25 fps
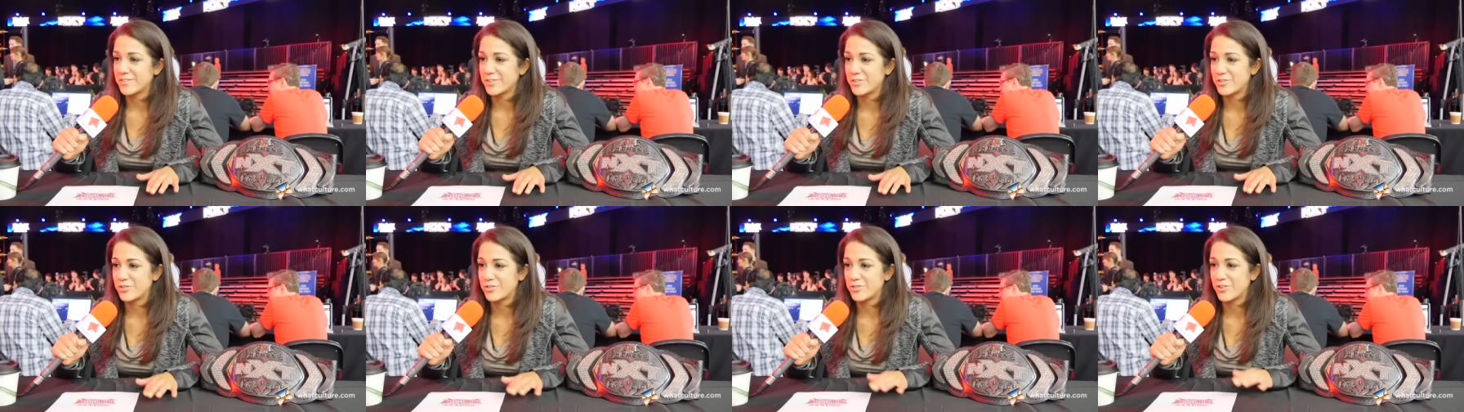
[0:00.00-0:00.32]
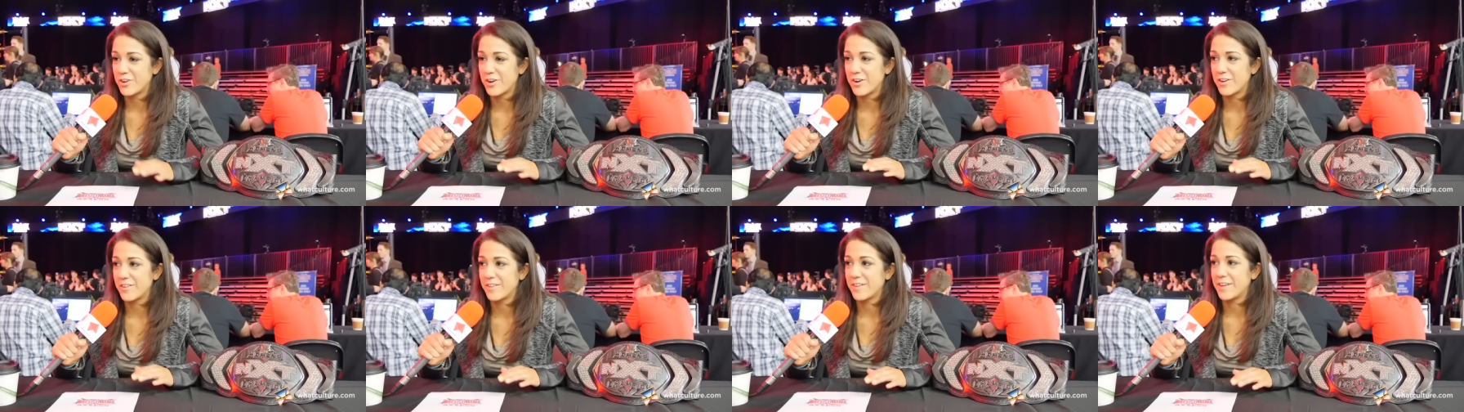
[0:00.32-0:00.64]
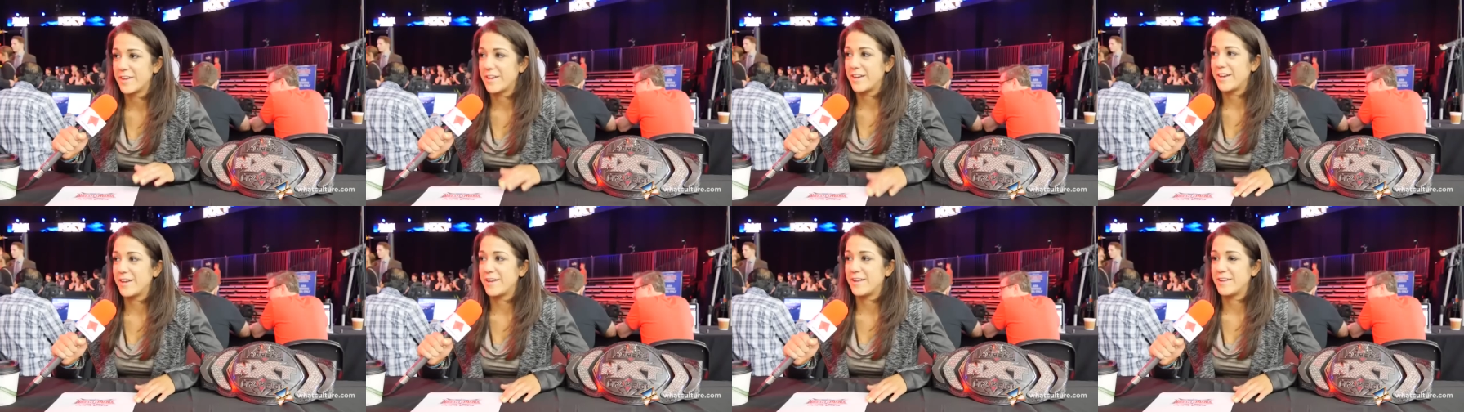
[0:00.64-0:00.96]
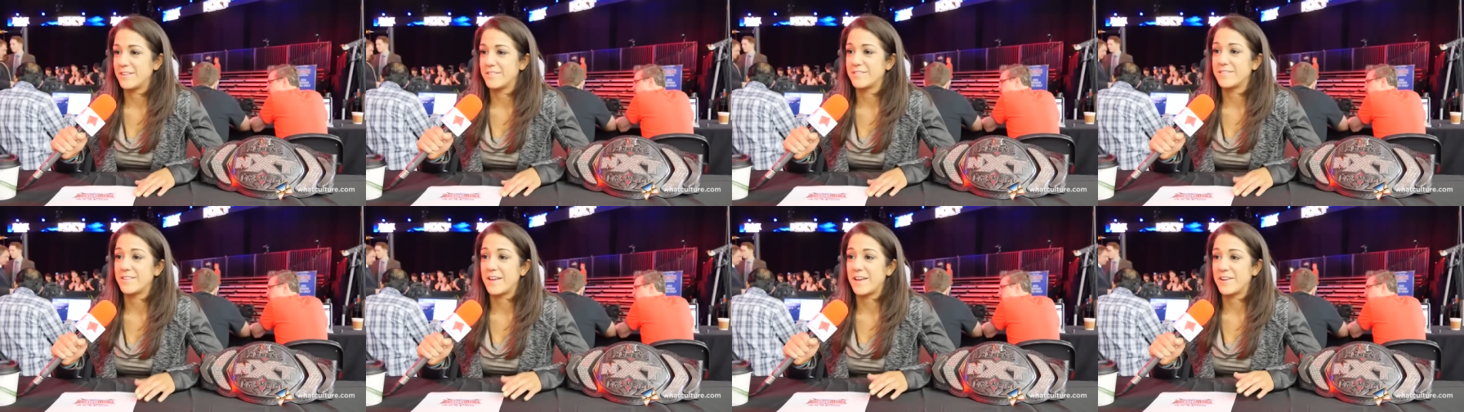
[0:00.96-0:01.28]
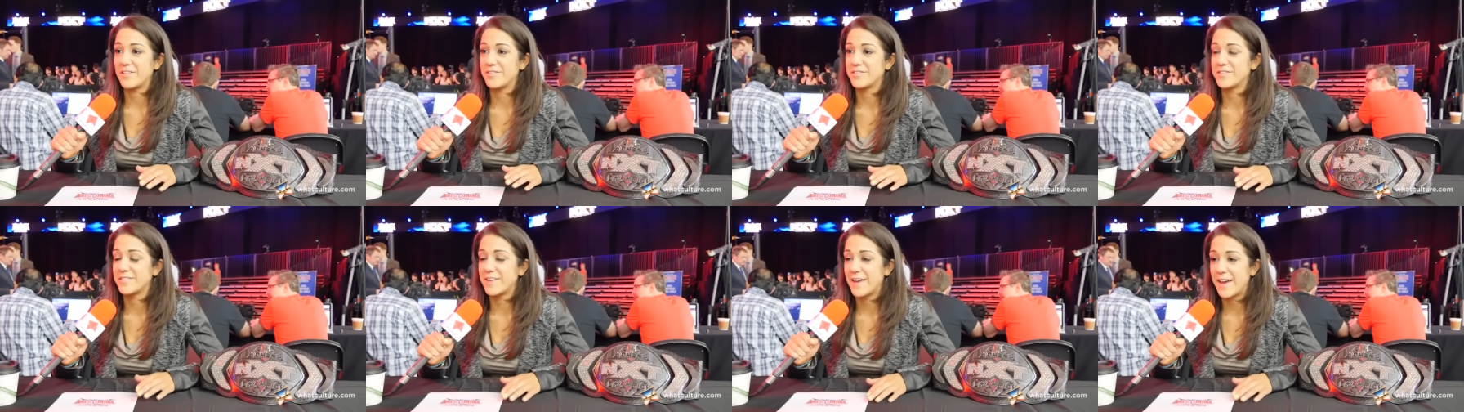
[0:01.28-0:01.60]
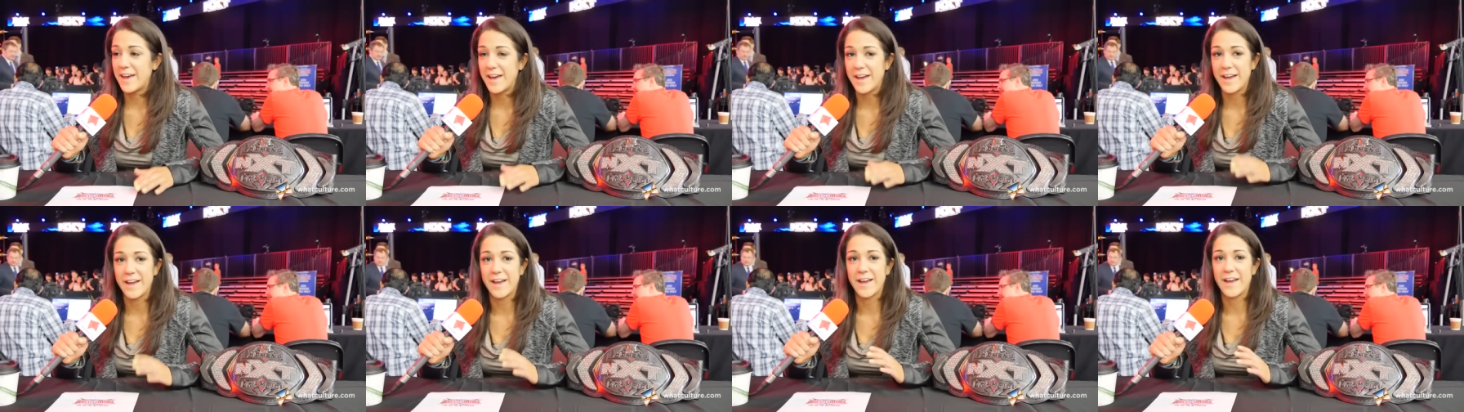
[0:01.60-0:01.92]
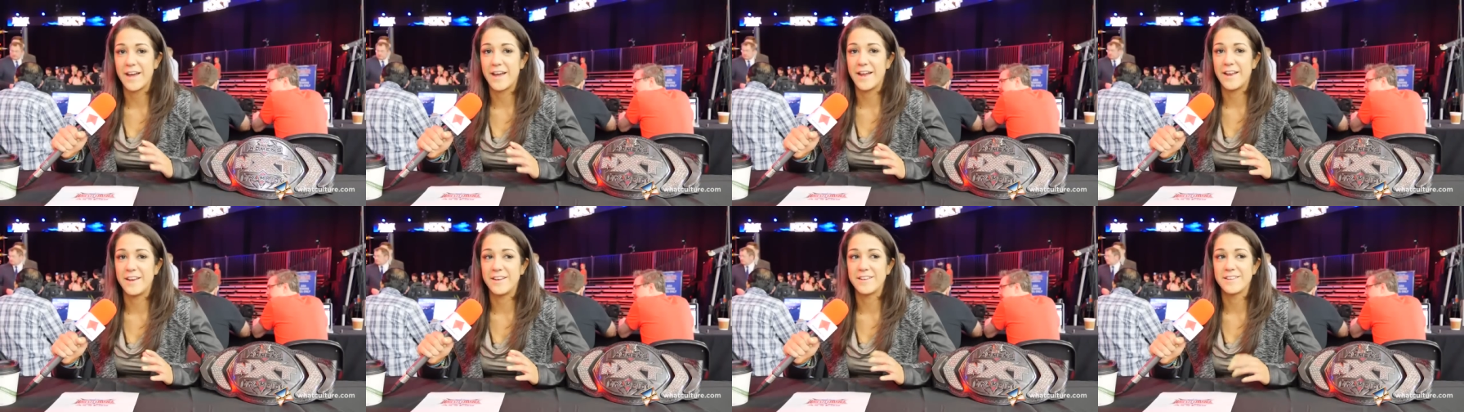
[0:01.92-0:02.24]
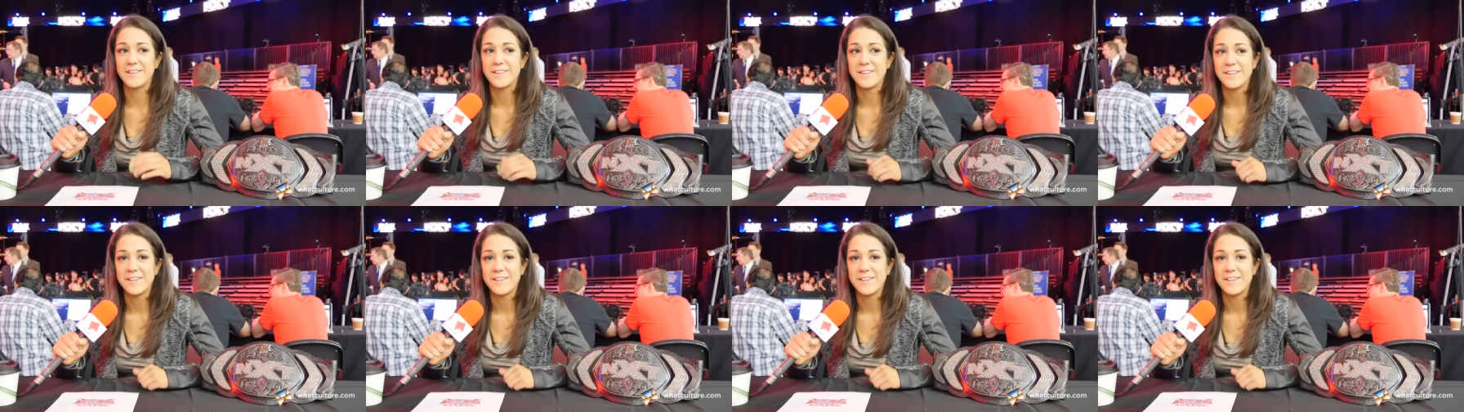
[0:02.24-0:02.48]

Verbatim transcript: with Charlotte and mm-hmm. San Jose and